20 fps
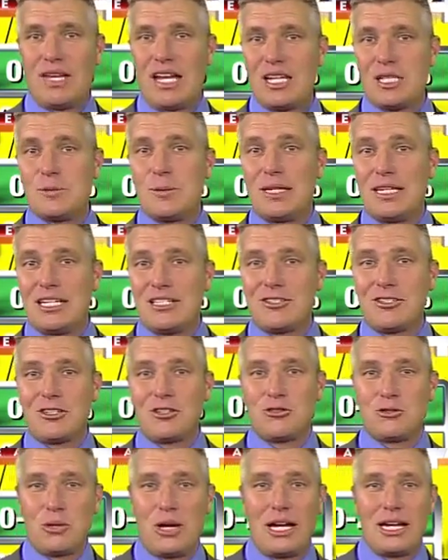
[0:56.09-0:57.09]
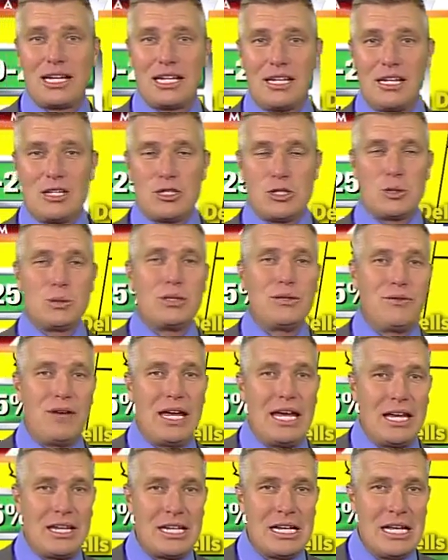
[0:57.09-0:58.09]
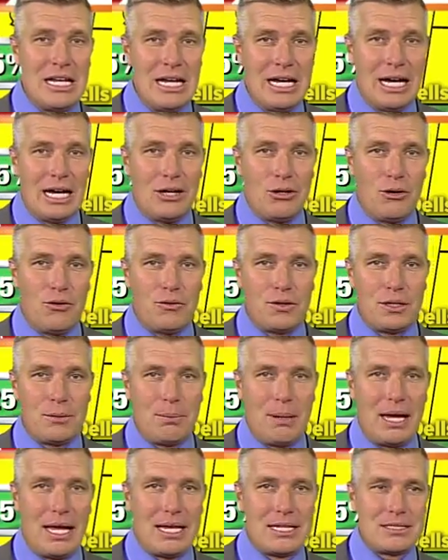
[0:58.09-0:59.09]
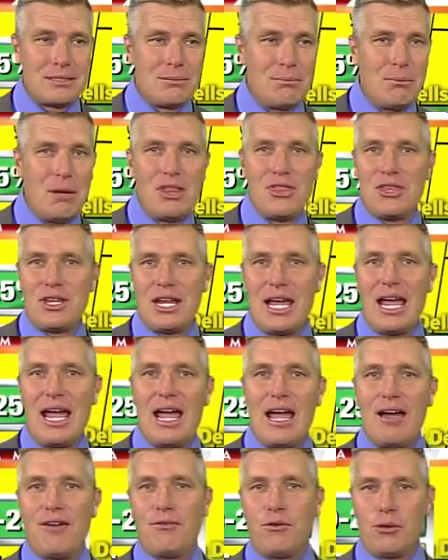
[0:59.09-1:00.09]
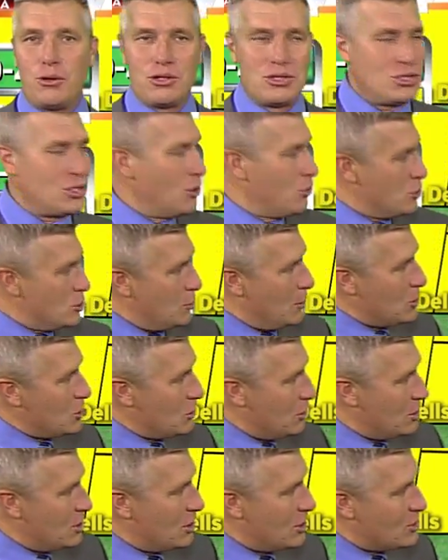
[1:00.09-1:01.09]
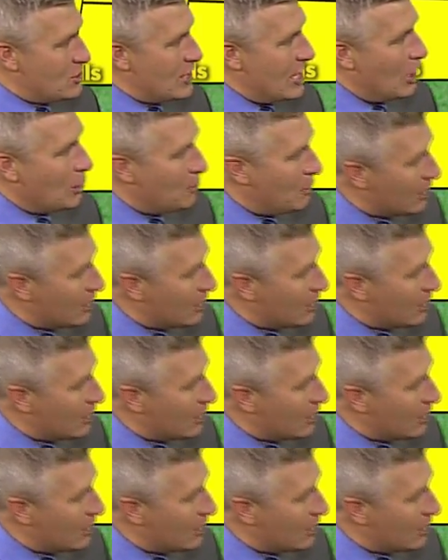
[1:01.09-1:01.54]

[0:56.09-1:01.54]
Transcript: That is because of the dry conditions we've had uh, over the past month and a half or so, especially to the south.